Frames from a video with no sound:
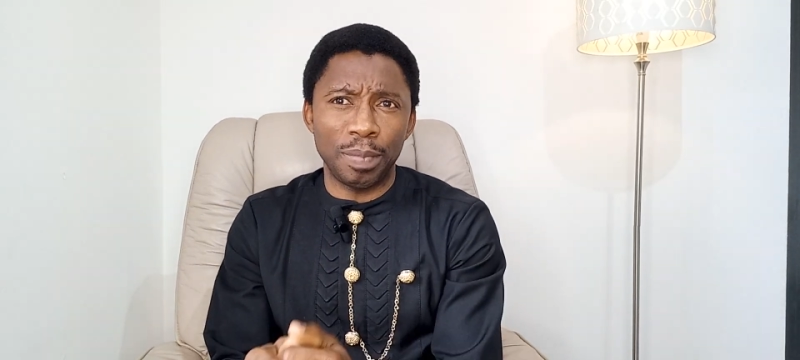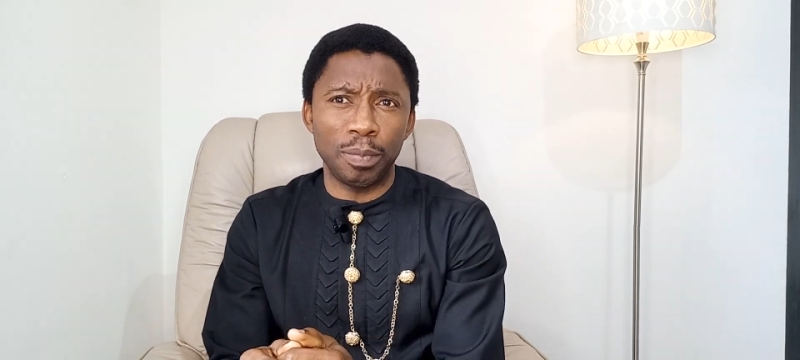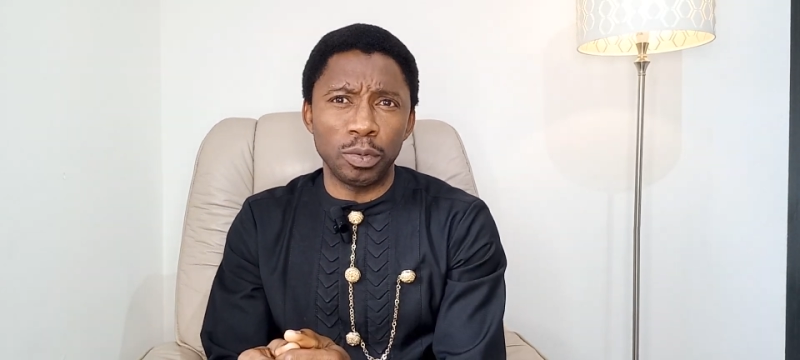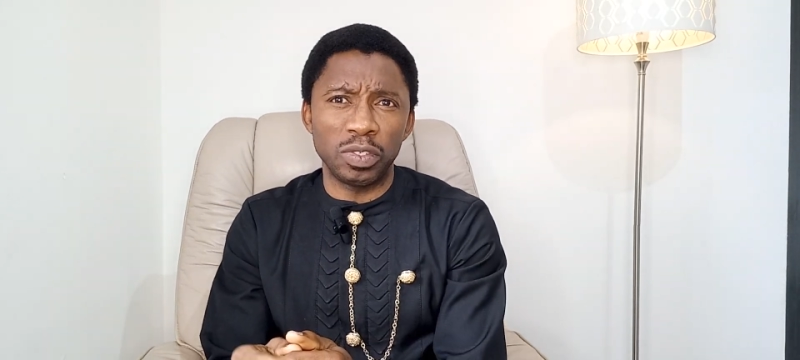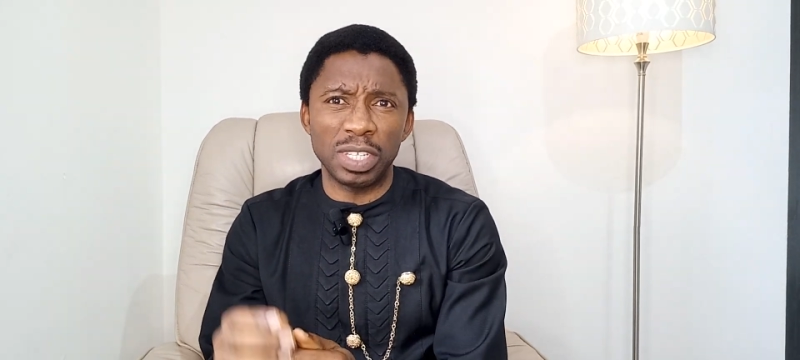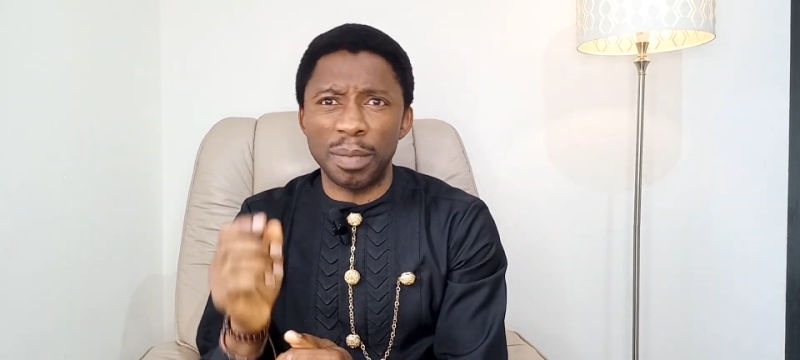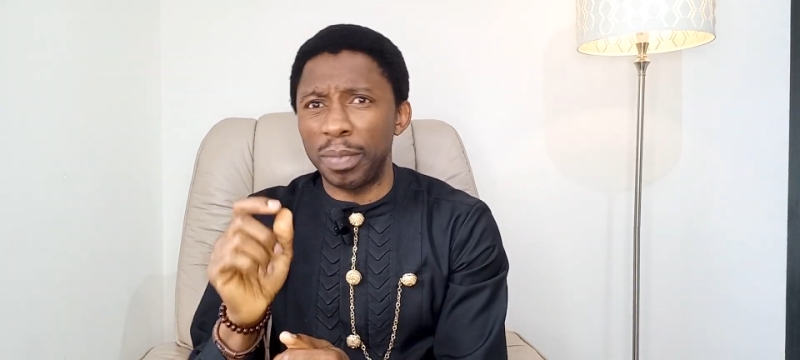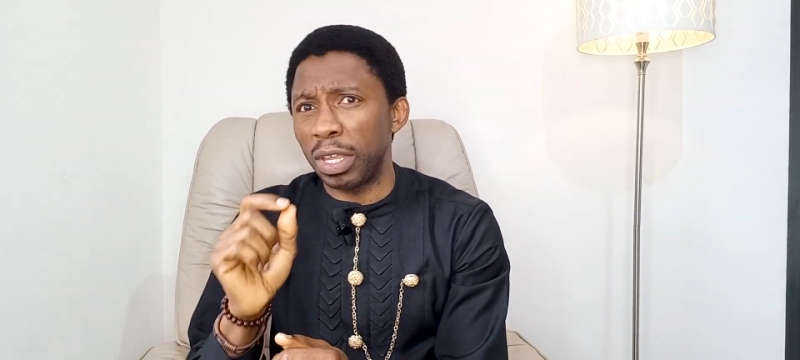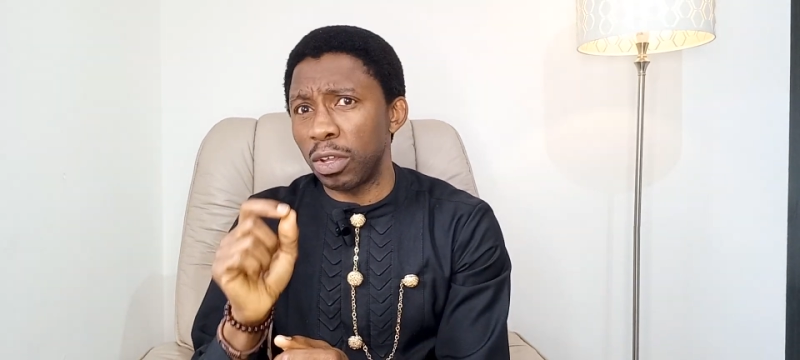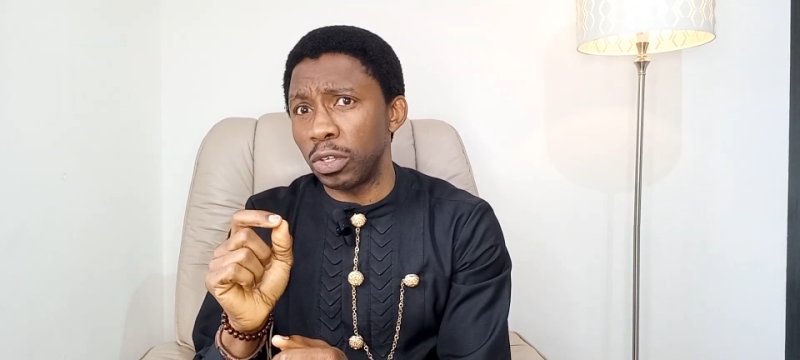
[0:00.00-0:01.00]
people say
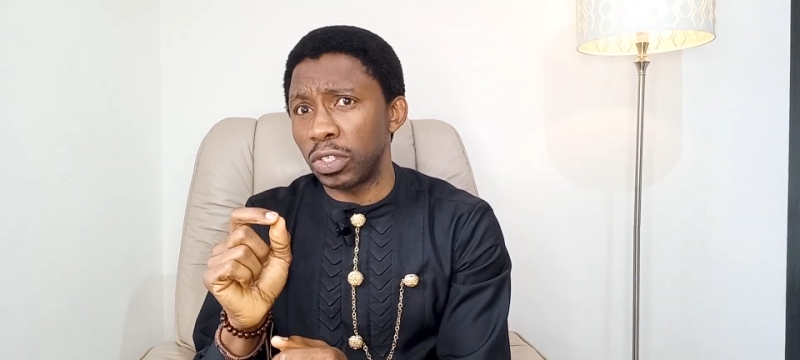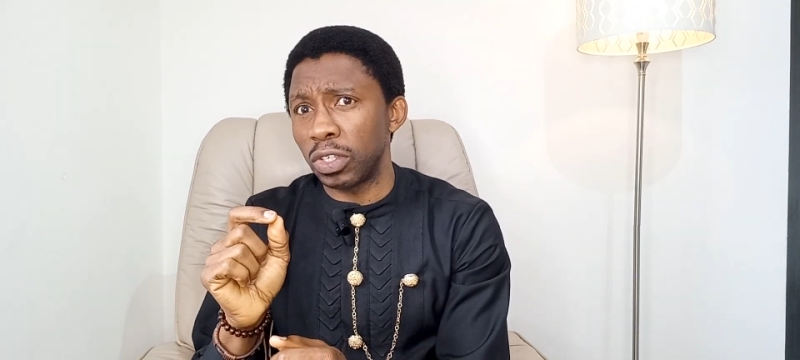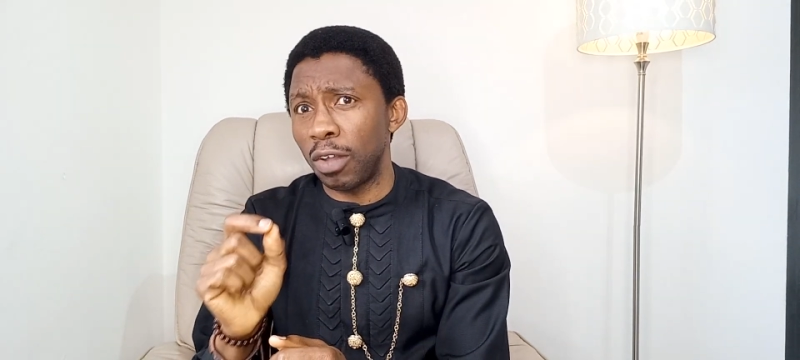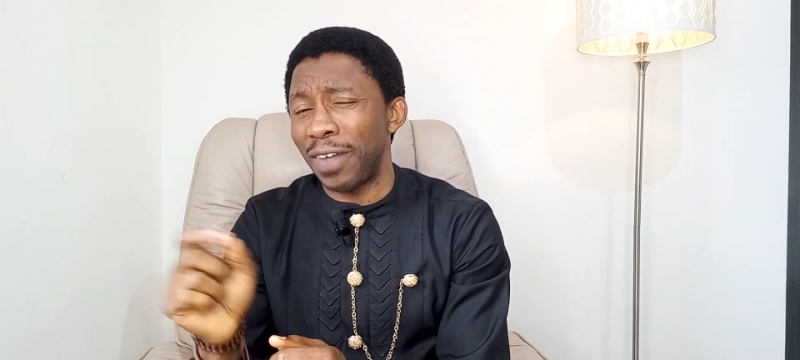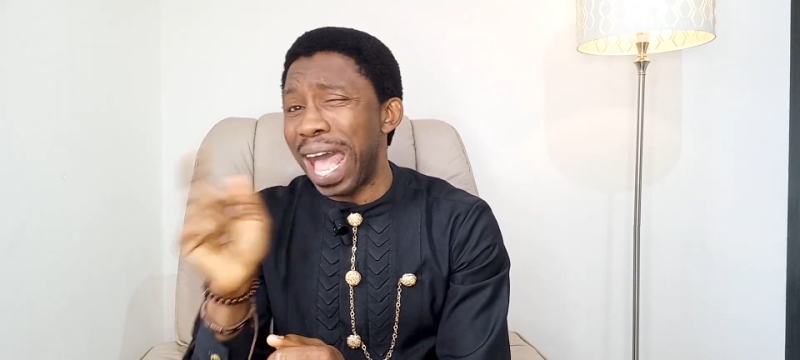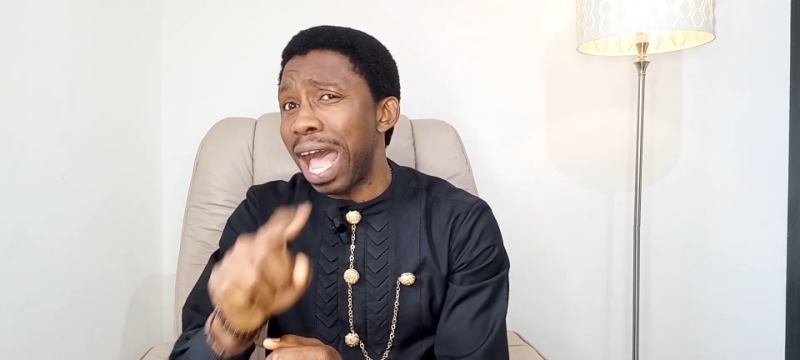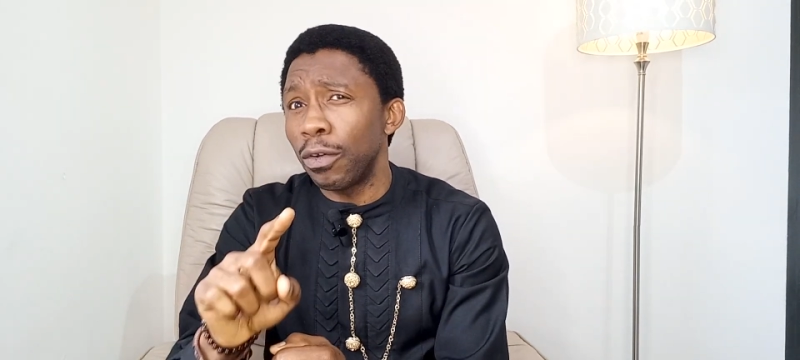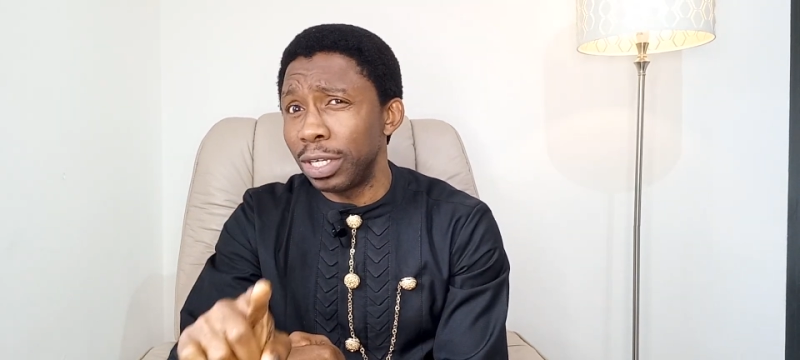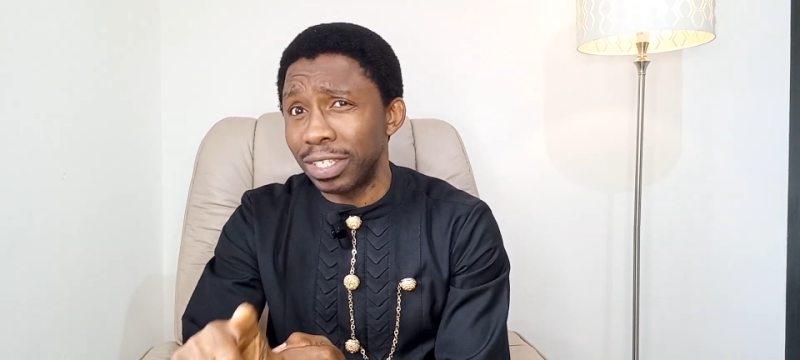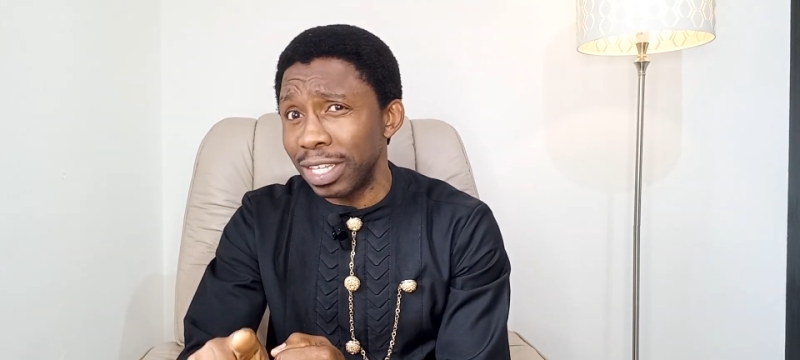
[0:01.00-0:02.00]
because of
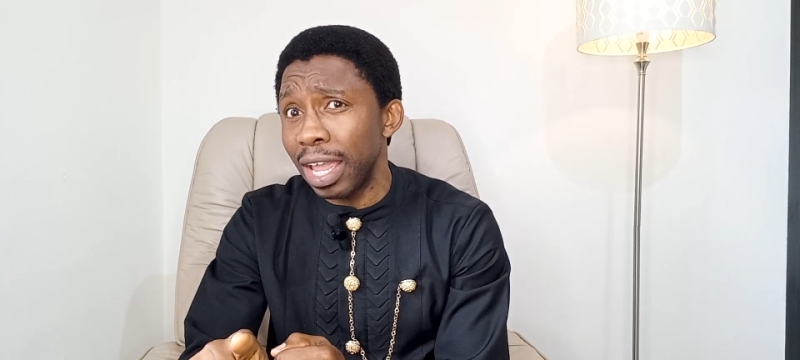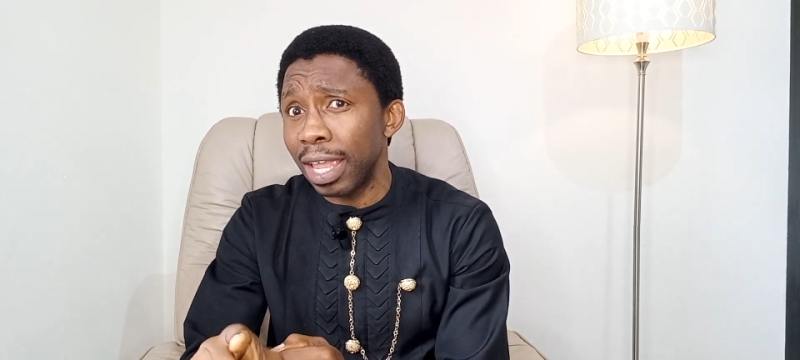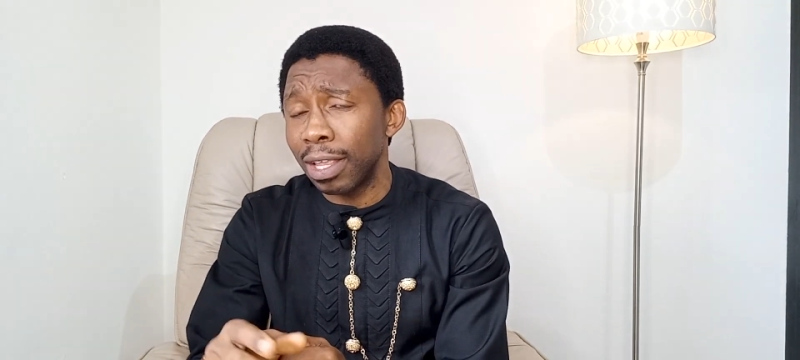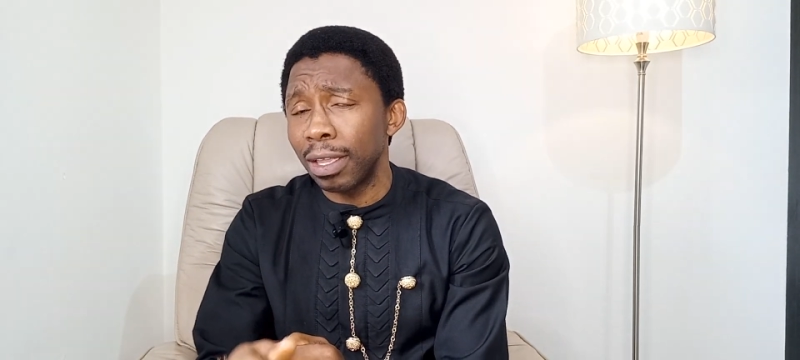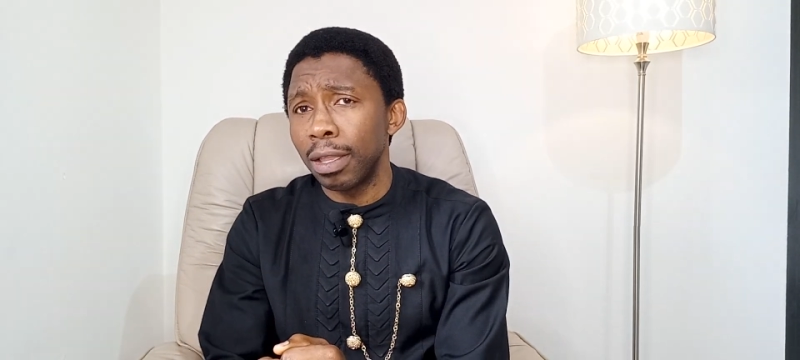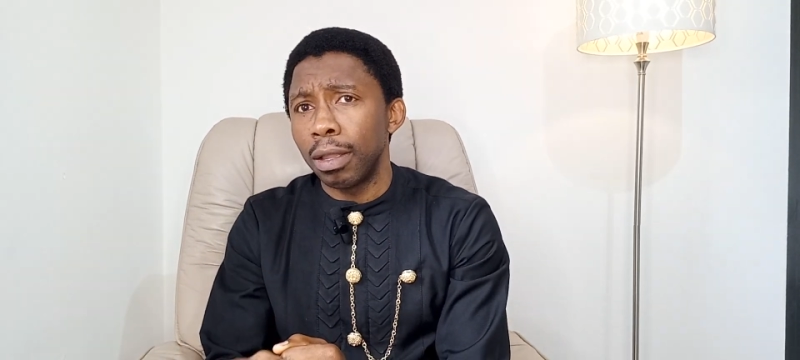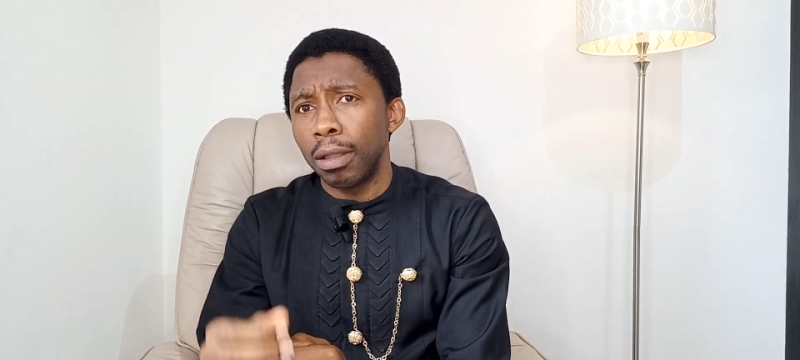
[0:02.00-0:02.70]
how they say,